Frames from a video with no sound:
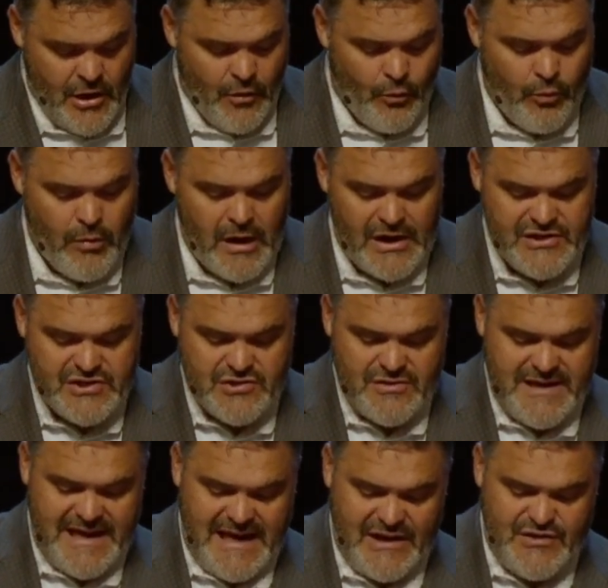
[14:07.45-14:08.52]
Wash your
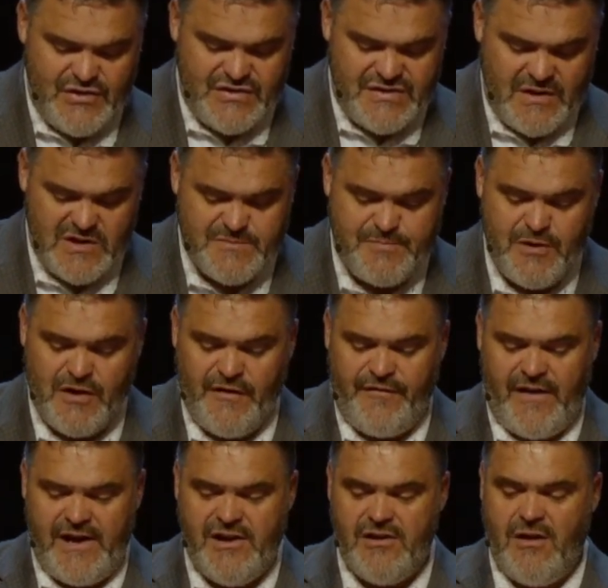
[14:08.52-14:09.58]
hands, you sinners,
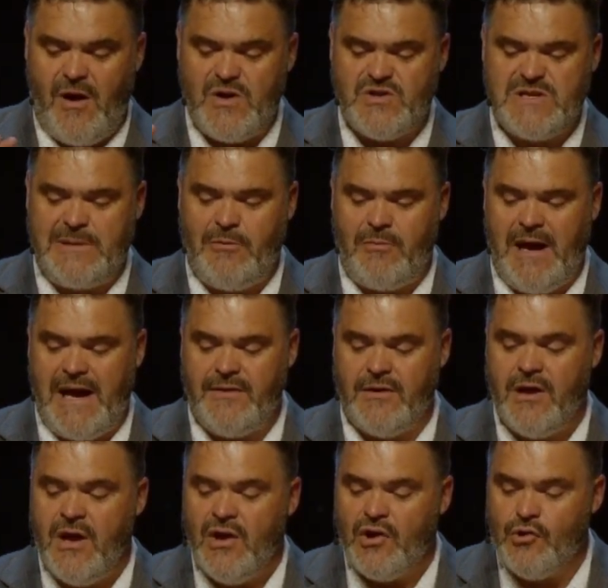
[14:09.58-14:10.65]
purify your hearts, you double-minded.
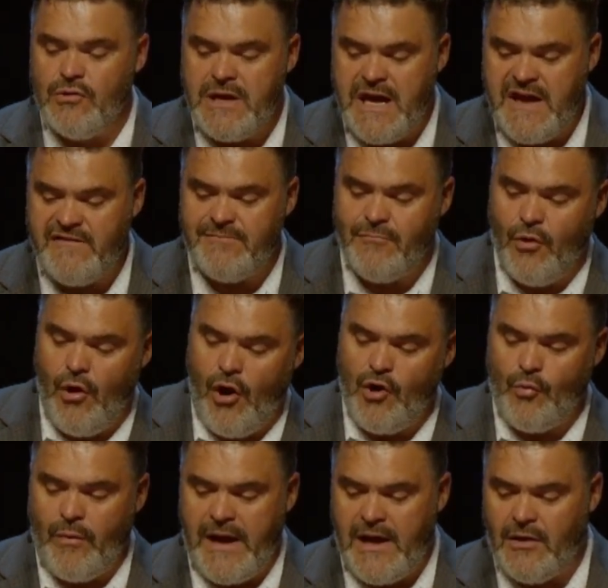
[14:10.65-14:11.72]
Grieve,
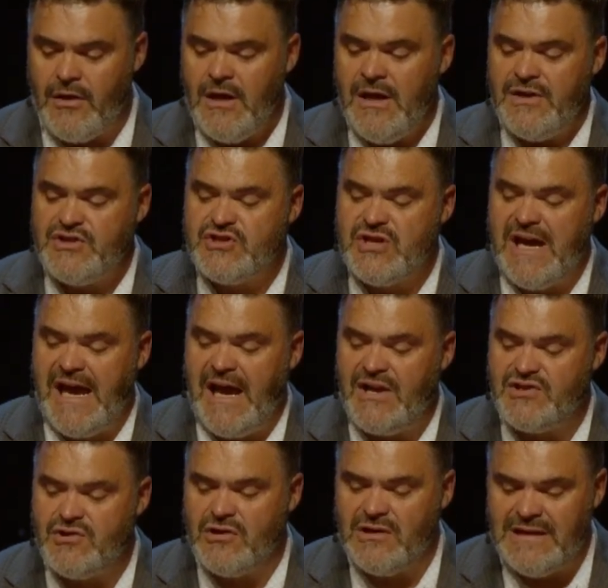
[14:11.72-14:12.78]
mourn, wail,
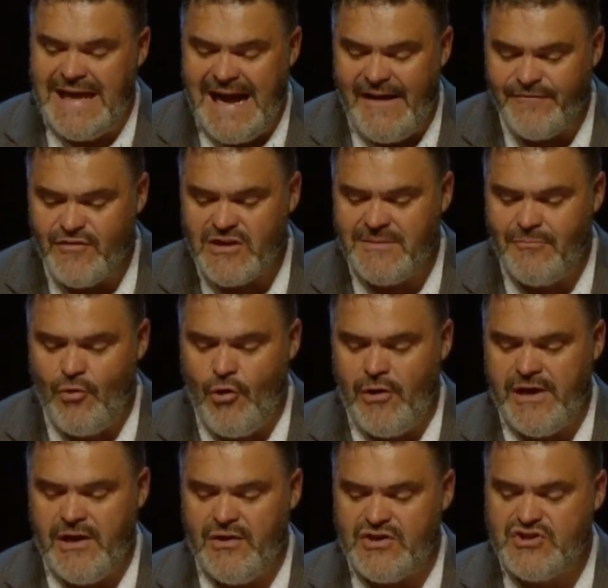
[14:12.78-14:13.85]
change your laughter to
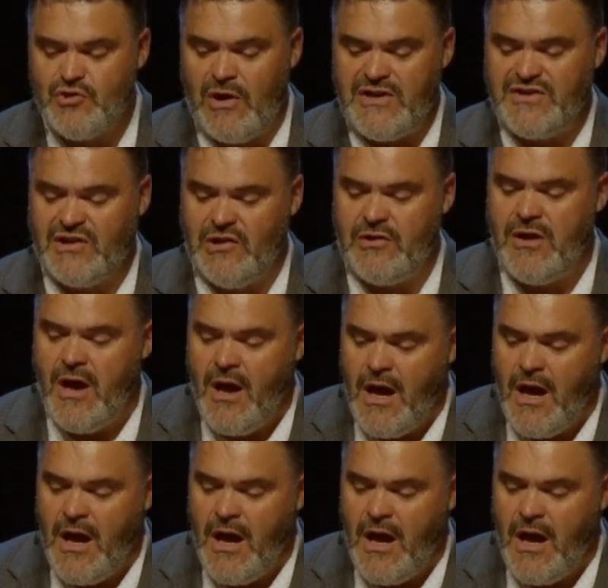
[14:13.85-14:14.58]
mourning, your joy to gloom.